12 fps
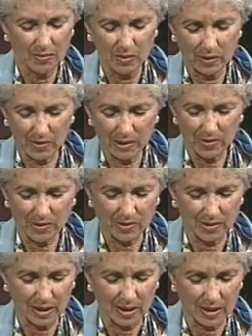We went
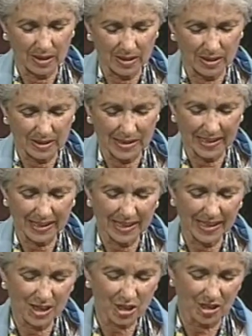through the
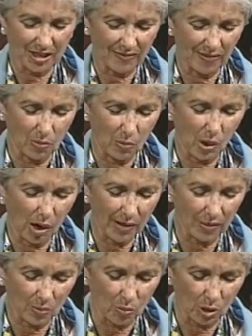dedication of the
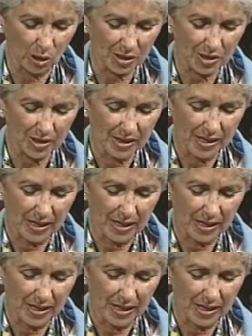waterworks.